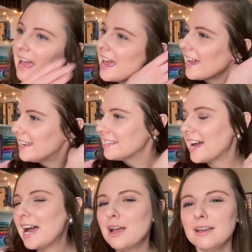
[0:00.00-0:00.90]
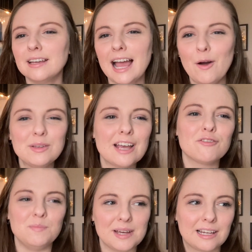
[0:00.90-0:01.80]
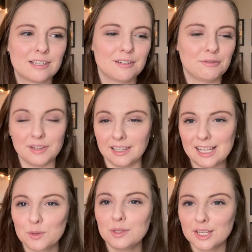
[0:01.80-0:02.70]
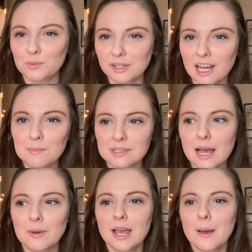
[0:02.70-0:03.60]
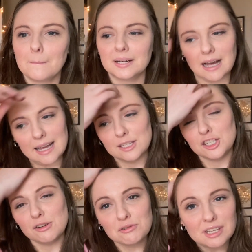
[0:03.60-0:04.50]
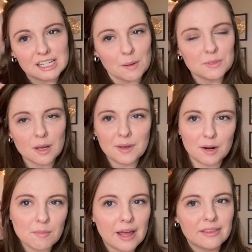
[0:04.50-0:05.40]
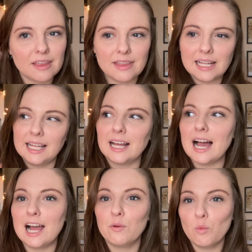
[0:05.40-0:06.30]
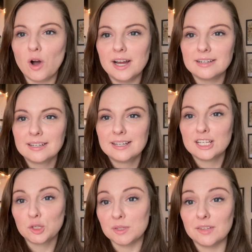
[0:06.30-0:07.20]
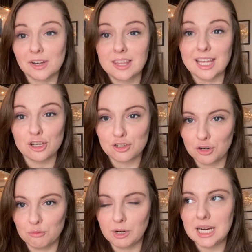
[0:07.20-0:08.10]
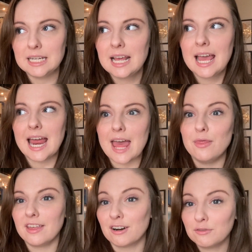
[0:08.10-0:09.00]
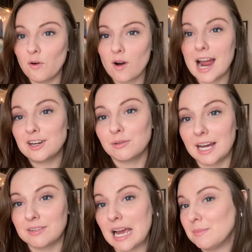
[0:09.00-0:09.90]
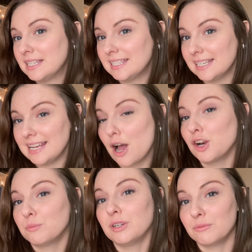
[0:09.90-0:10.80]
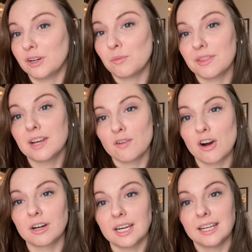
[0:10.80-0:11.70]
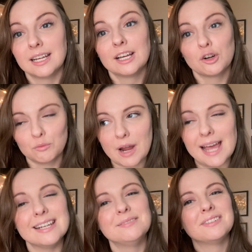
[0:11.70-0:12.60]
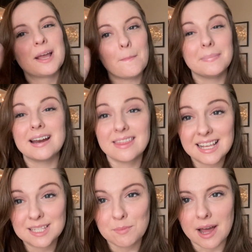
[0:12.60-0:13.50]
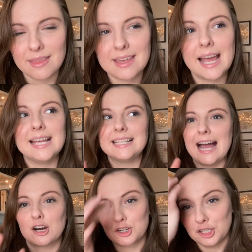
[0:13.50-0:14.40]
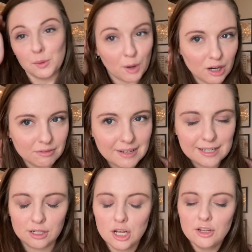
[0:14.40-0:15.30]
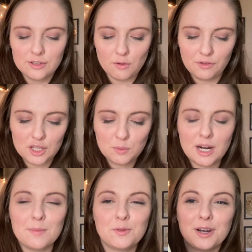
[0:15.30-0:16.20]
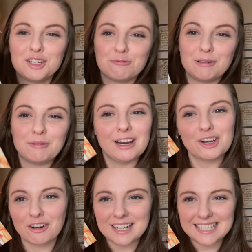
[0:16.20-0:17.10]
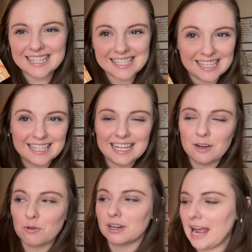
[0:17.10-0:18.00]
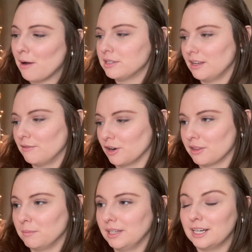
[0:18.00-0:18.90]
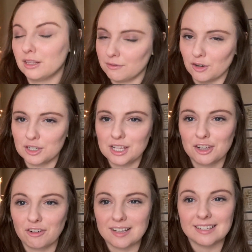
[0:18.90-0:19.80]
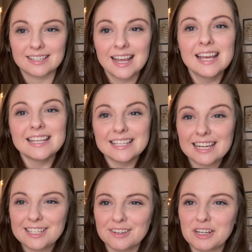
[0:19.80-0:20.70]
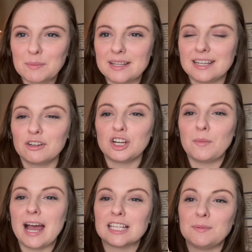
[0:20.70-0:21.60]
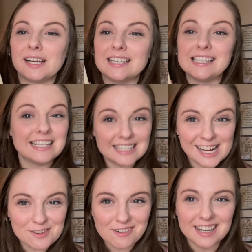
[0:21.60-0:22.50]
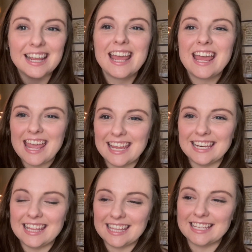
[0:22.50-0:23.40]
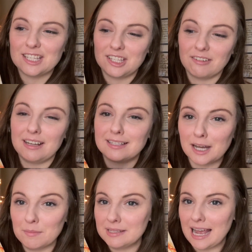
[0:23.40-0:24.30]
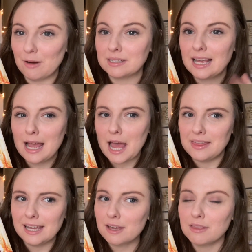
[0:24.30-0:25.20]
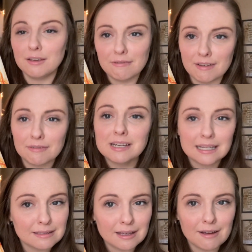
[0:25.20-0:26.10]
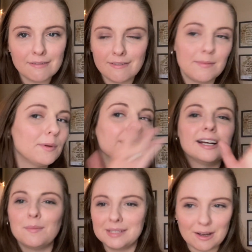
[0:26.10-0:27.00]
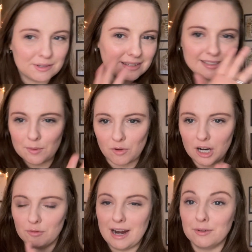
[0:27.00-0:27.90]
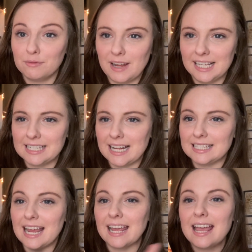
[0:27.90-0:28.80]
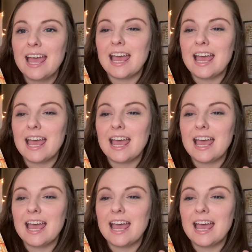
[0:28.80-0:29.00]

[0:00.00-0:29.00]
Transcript: And I always have mixed feelings when this one comes up because usually it comes up in a month that like I want specific things to read and therefore I don't have time to sit down and reread one that I've already read. But this month is actually perfect. So for this one, I'm going to reread Crescent City or House of Earth and Blood, the first in the Crescent City series by Sarah J. Maas, because the second one in this series comes out, I think the 15th of February. It comes out somewhere around Valentine's Day.